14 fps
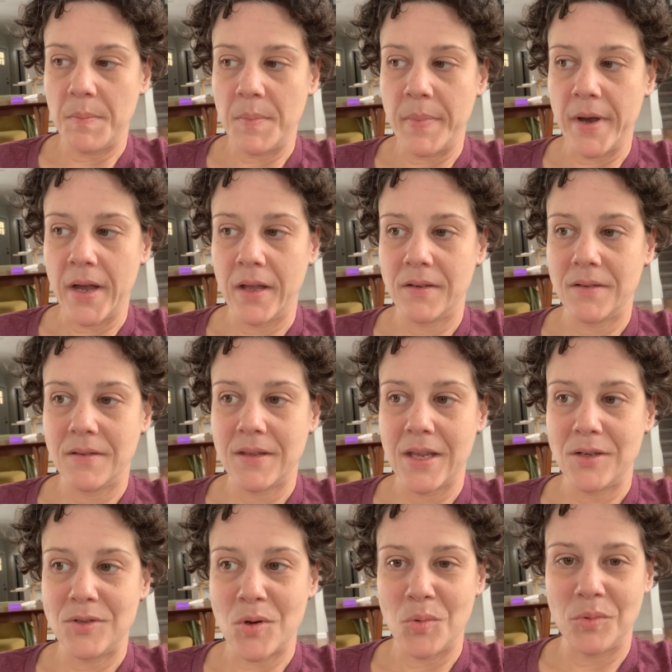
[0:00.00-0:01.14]
But they
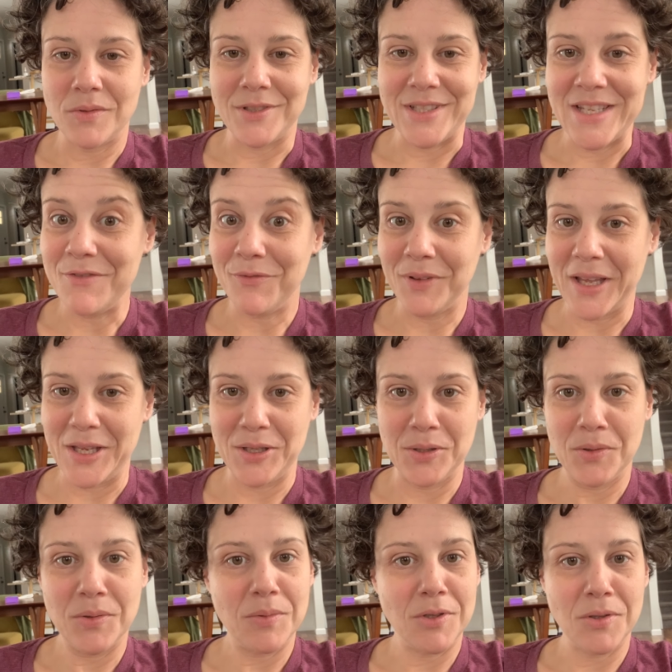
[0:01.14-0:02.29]
don't deflate
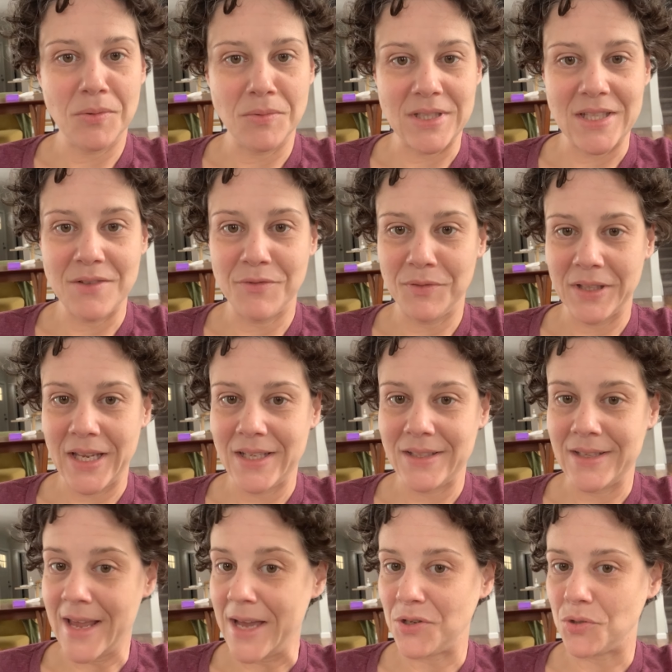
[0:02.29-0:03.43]
you. You deflate
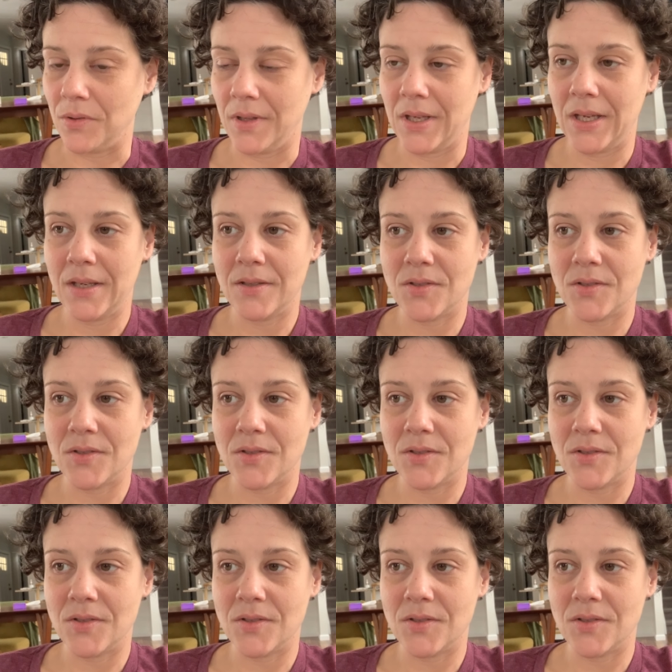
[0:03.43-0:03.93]
naturally.